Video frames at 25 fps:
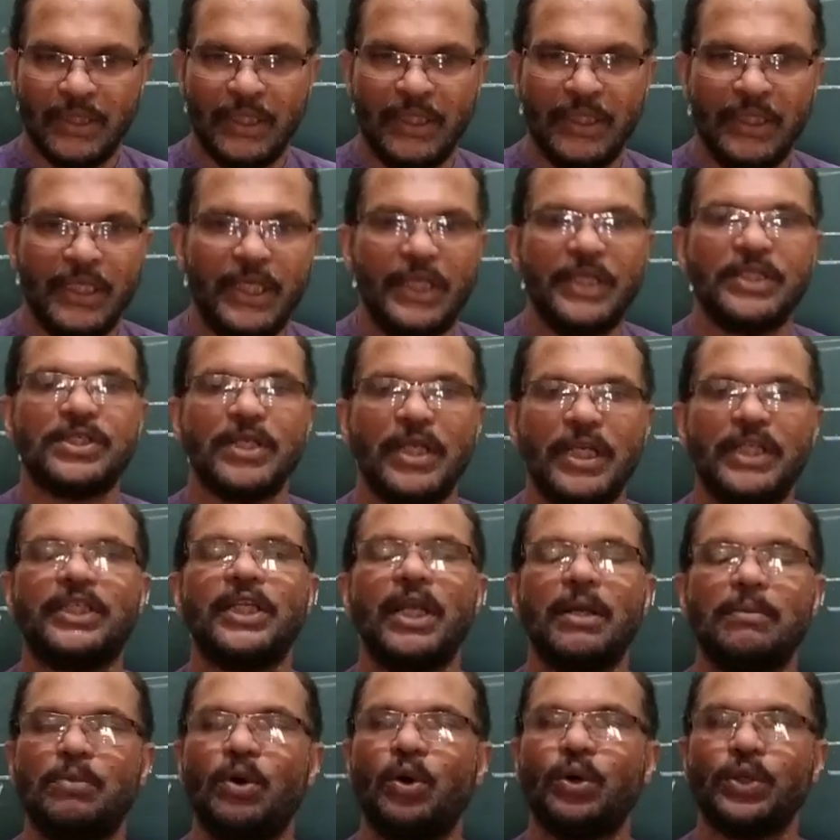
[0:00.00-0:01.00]
He is
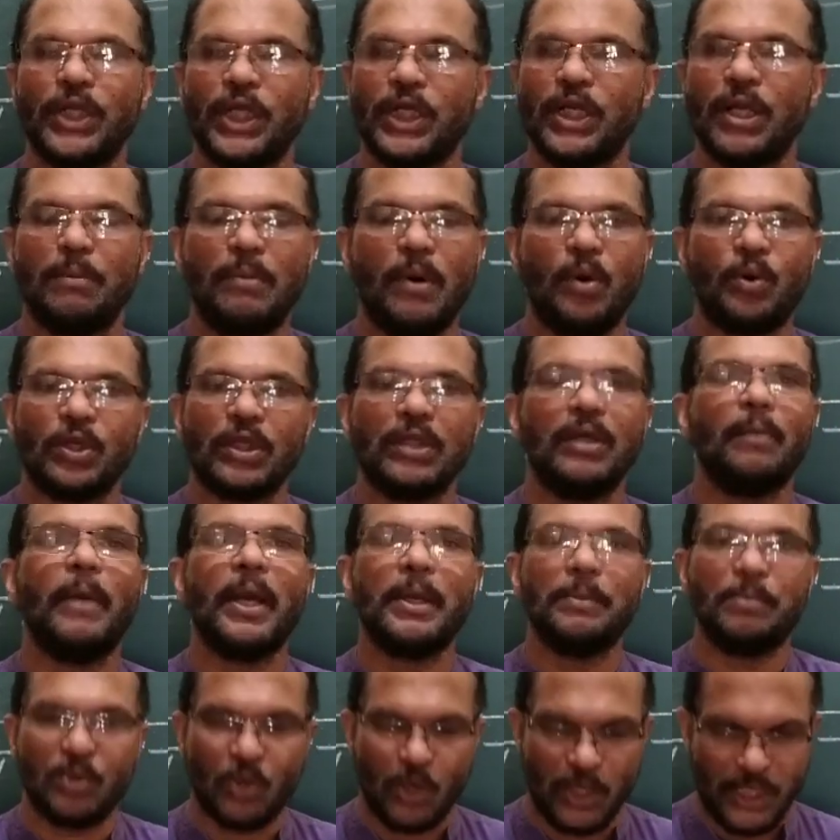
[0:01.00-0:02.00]
little bothered about the
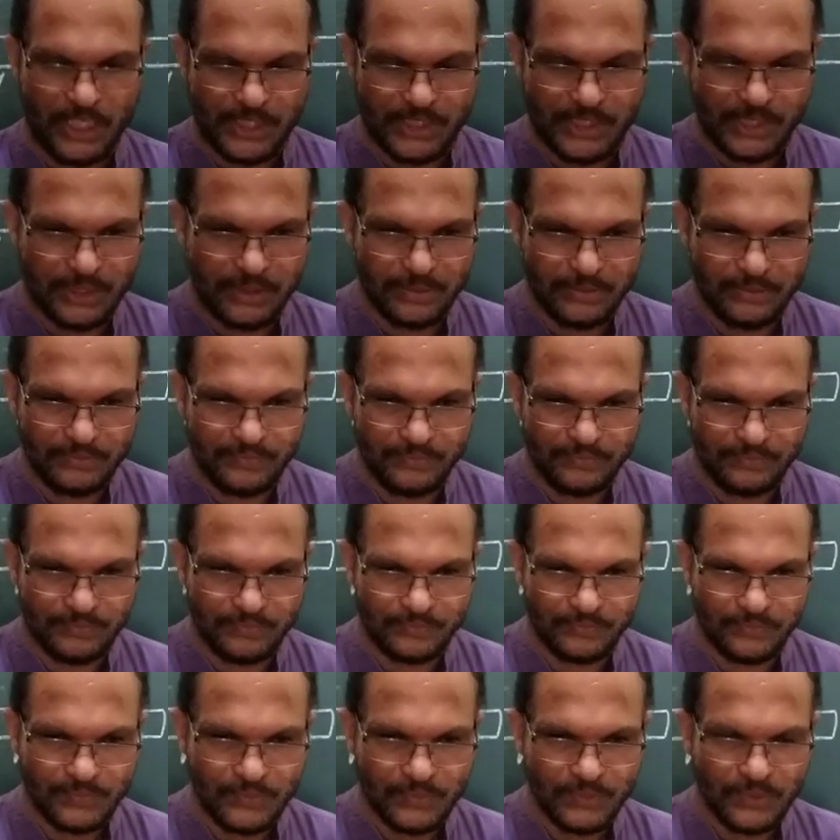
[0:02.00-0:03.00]
byproducts.
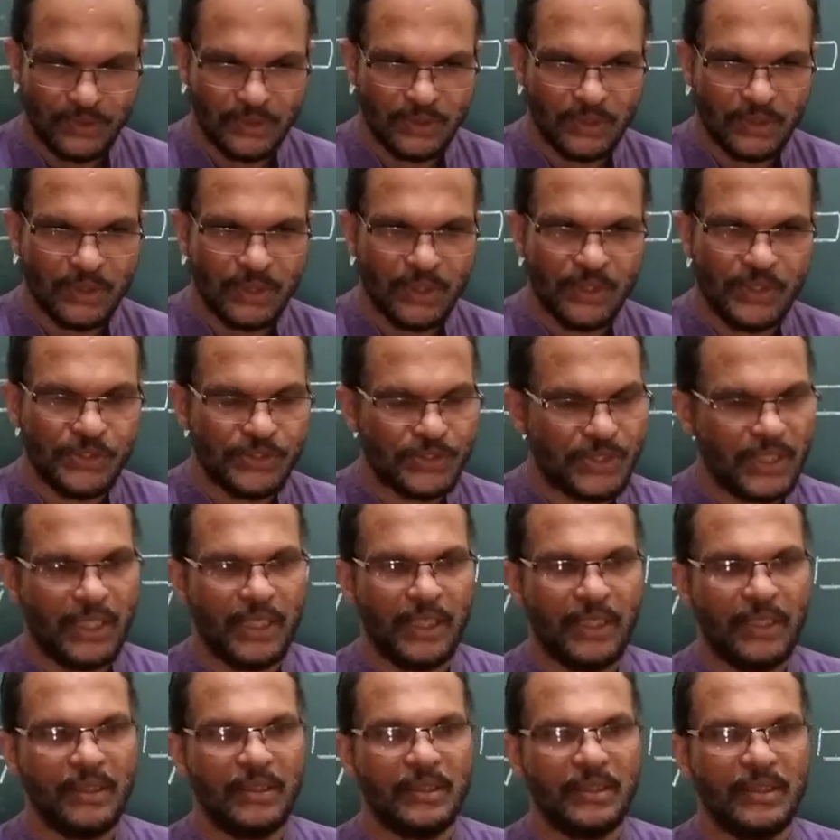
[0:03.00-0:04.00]

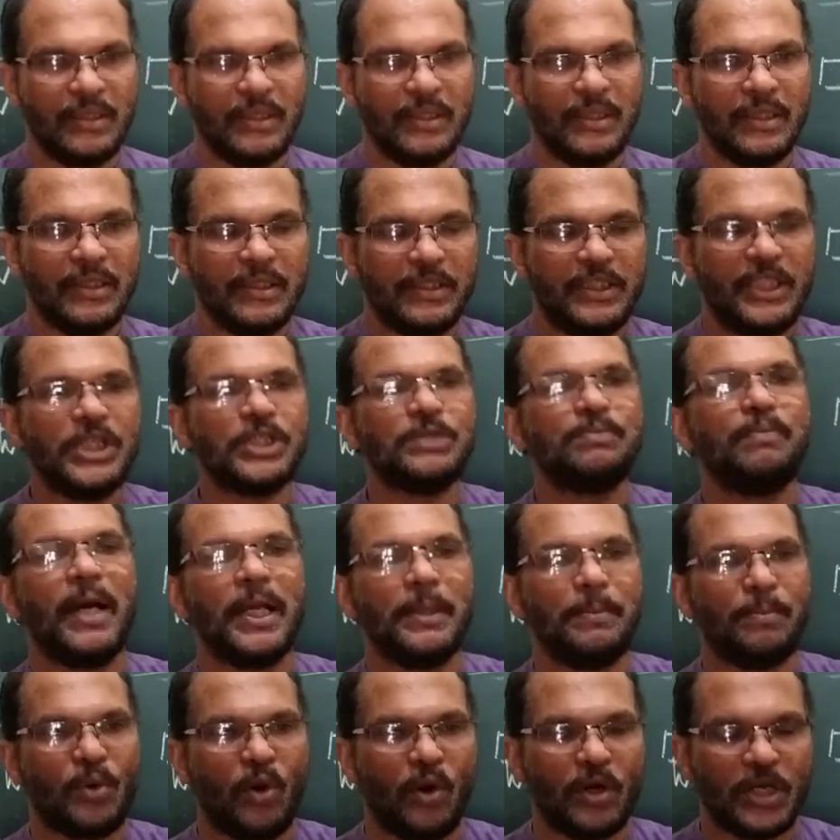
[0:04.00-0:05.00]
Say, these
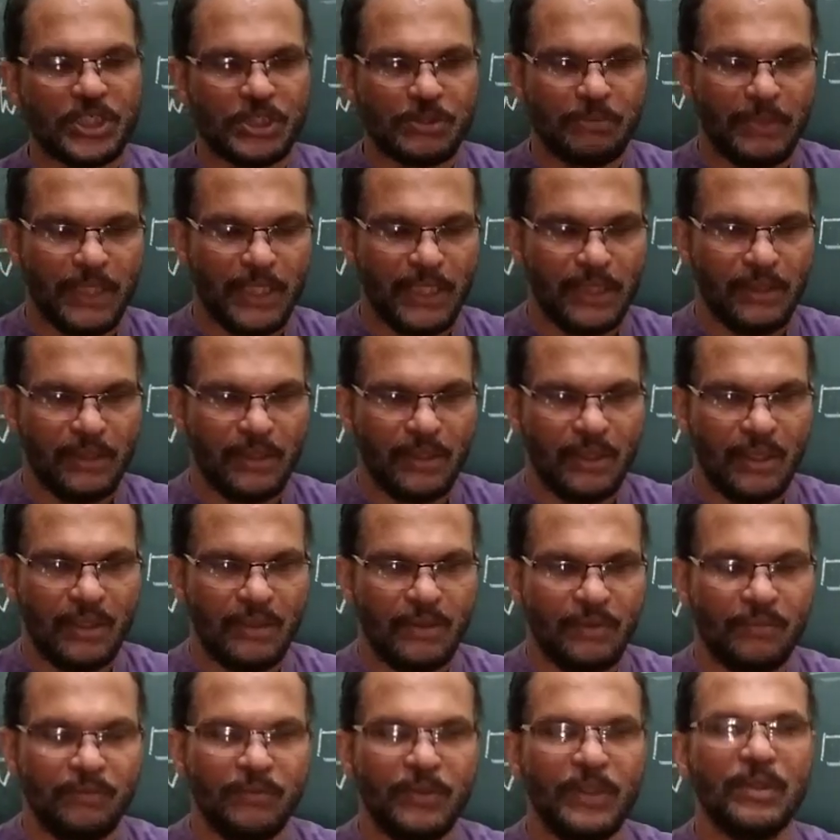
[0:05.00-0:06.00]
byproducts
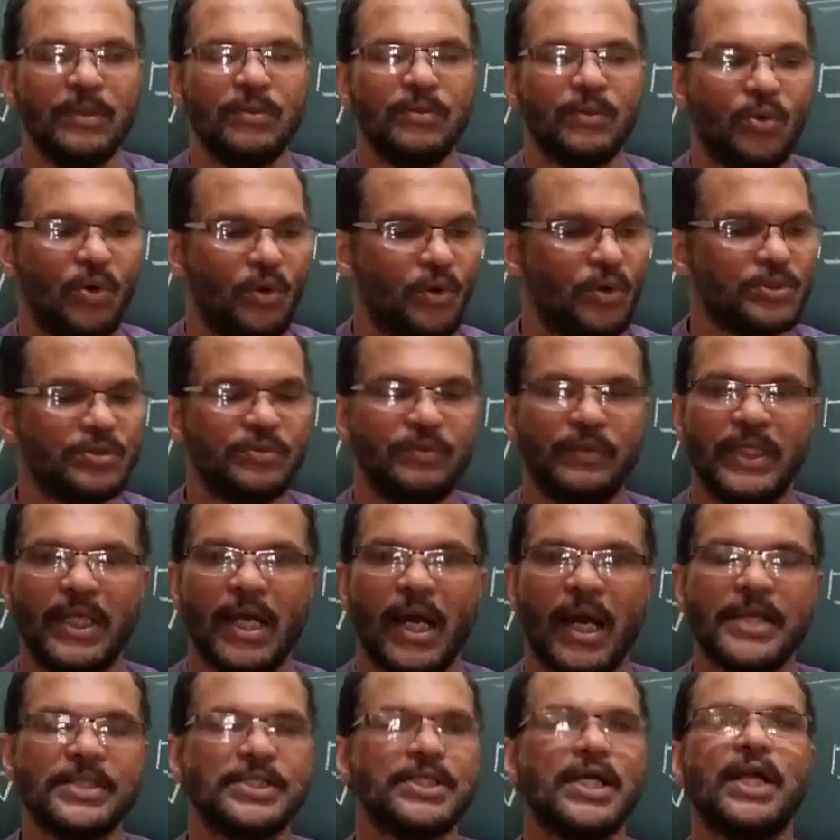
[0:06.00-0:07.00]
may cause very
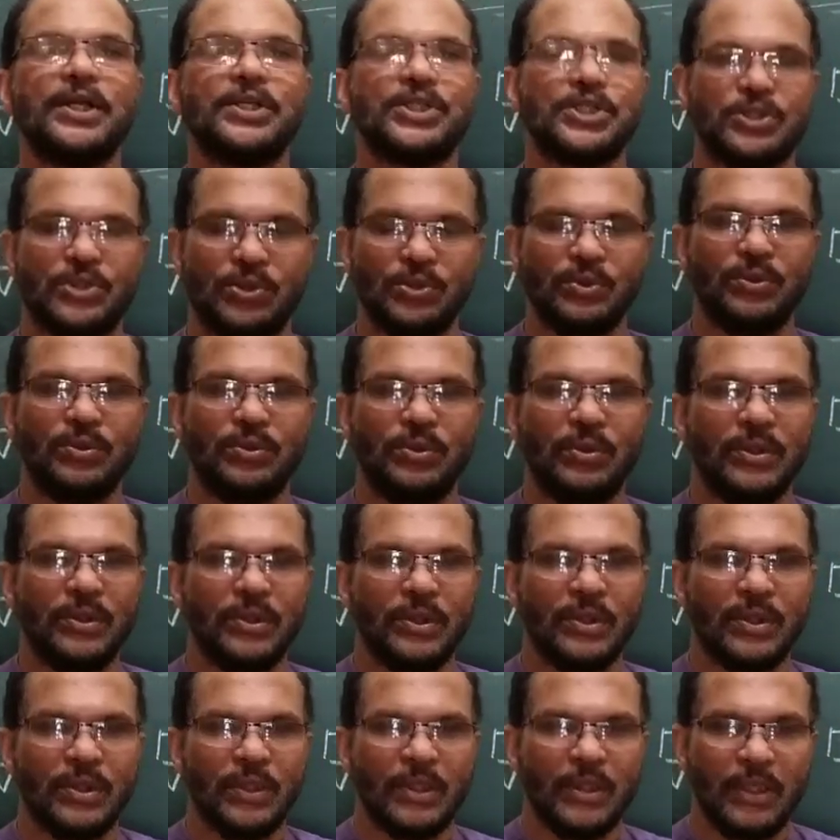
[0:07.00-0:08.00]
hazards to
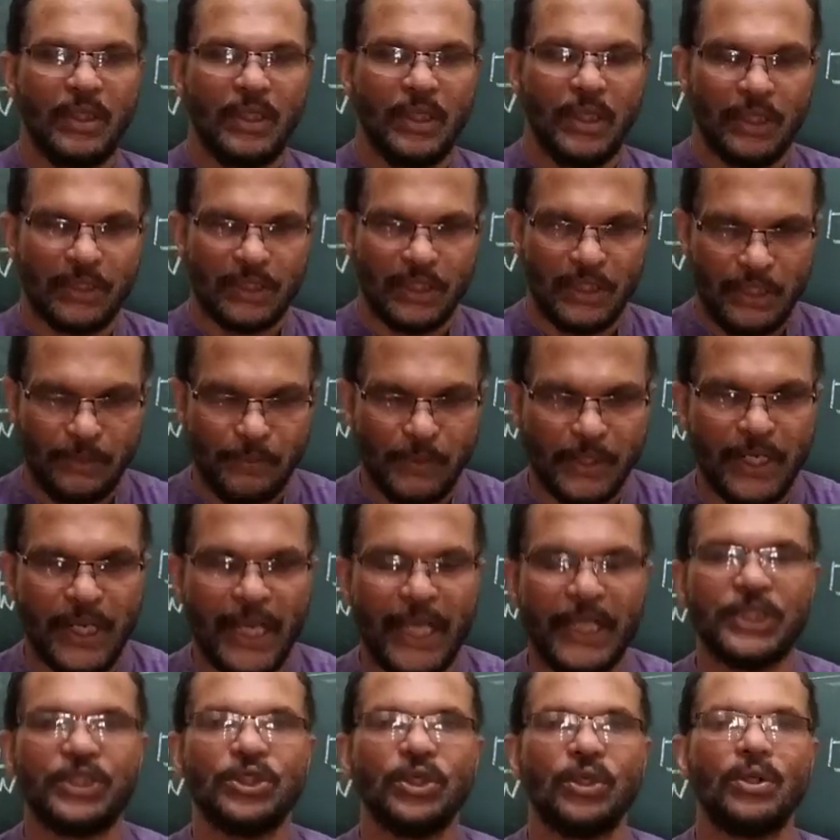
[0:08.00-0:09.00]
the even
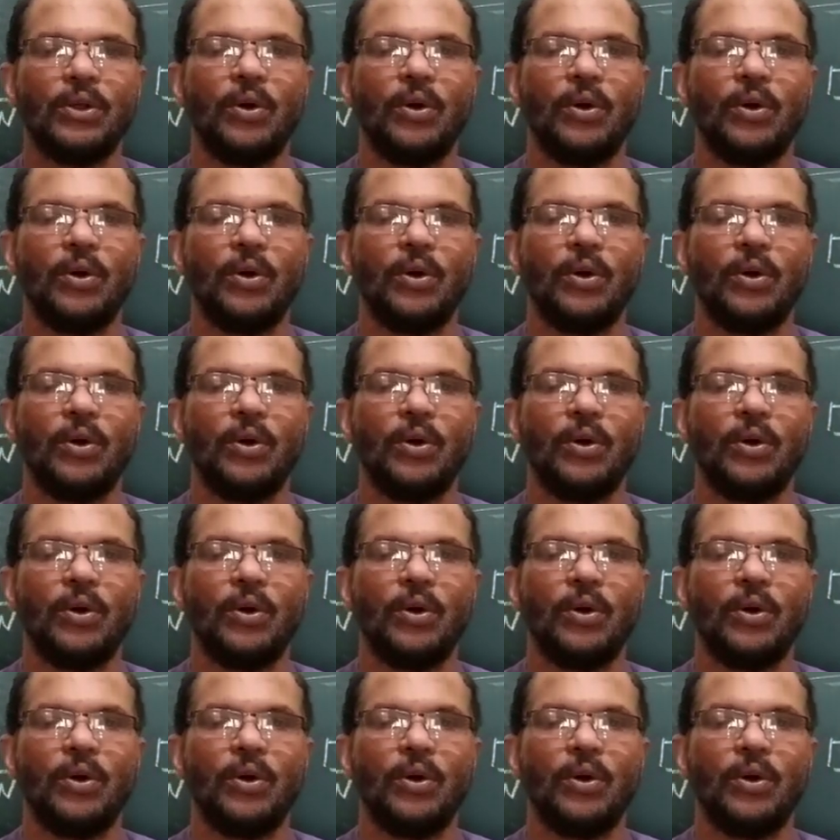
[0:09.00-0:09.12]
nature,